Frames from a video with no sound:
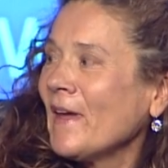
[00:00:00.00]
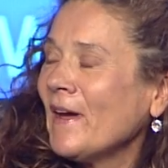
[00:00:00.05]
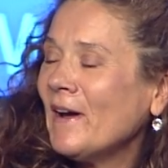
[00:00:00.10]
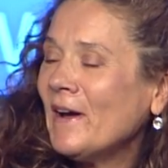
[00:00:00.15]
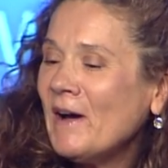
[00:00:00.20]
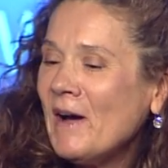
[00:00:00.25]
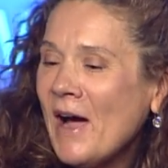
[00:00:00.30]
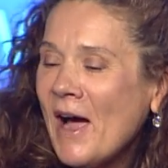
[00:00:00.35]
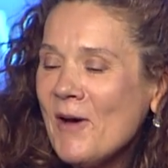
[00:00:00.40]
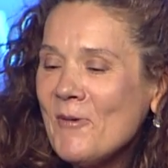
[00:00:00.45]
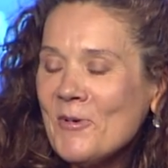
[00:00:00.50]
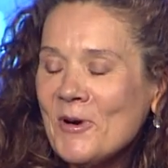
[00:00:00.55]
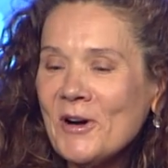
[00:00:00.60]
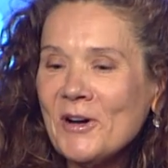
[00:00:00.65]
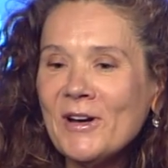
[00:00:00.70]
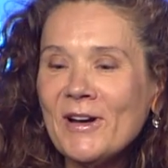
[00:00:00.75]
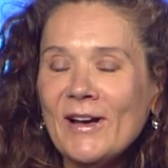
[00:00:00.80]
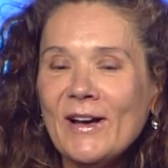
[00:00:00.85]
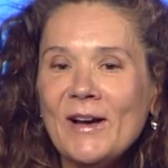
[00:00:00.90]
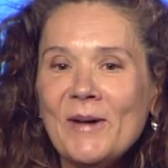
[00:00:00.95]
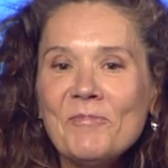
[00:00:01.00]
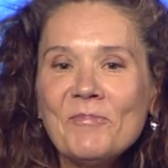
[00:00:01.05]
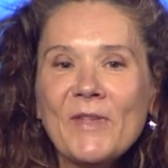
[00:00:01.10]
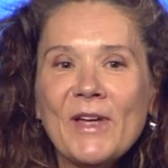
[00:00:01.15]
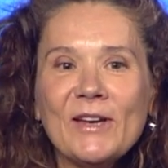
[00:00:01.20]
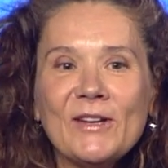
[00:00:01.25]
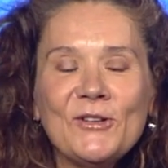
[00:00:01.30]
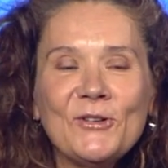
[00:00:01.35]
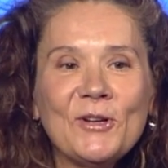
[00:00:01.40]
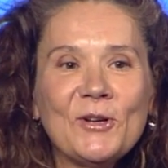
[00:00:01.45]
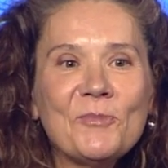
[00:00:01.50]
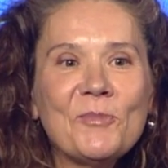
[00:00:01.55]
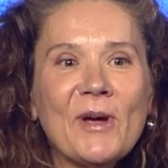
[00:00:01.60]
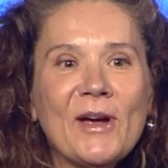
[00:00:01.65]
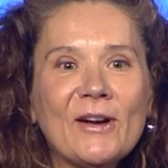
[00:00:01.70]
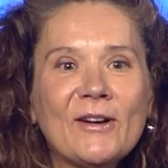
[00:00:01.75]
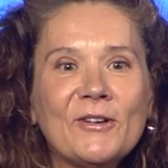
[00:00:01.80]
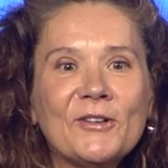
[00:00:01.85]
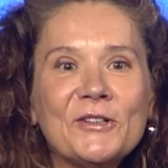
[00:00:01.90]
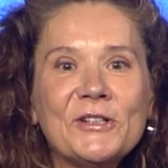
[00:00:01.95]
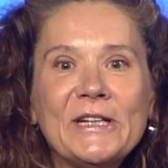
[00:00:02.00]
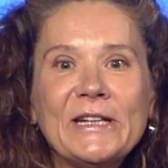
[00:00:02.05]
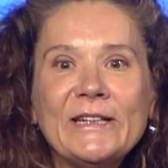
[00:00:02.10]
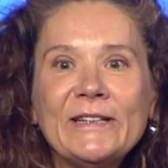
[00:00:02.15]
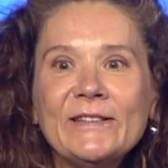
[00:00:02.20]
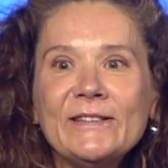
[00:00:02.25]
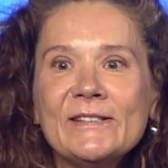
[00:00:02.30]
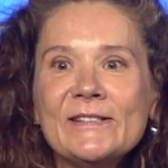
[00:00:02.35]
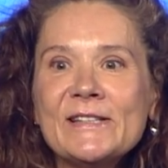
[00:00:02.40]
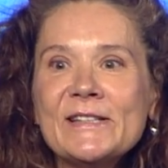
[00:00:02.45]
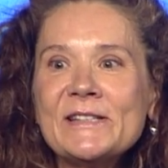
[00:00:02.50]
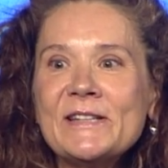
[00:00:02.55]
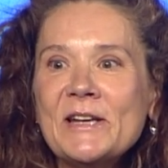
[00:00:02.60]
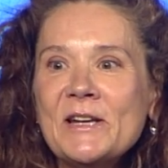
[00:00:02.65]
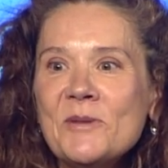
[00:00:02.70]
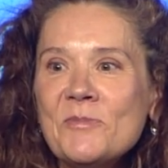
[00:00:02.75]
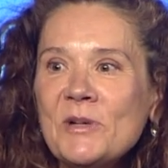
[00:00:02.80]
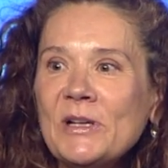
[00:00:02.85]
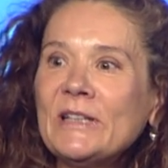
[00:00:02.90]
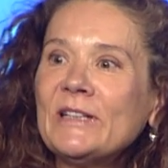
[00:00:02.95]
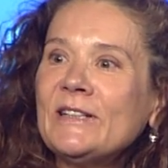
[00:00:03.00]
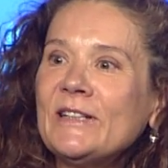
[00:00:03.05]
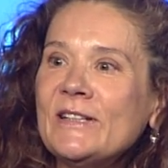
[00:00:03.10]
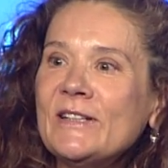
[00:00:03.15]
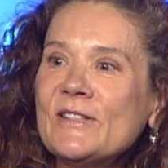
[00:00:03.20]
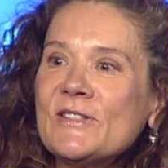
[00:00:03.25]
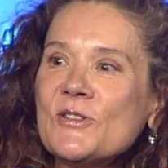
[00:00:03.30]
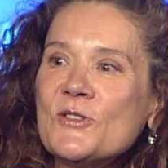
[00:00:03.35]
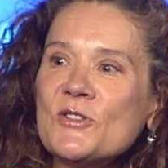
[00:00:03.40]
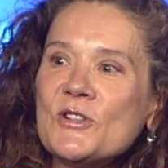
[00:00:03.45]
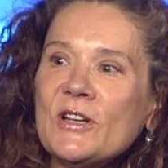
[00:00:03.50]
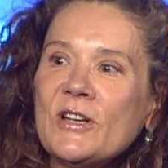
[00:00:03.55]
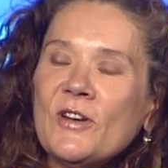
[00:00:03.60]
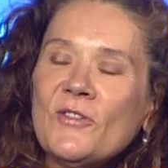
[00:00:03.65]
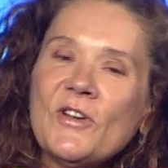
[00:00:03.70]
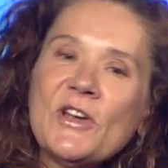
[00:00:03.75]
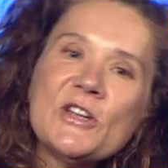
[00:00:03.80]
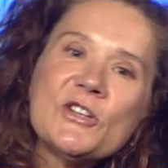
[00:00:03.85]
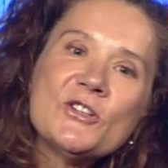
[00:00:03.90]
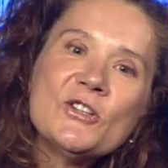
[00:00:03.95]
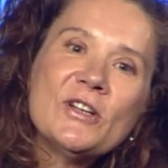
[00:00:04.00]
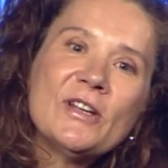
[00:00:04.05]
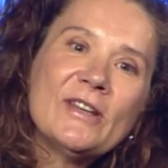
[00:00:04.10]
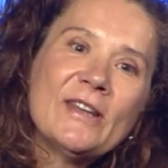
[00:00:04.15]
I work at Hewlett-Packard in sustainability and social innovation,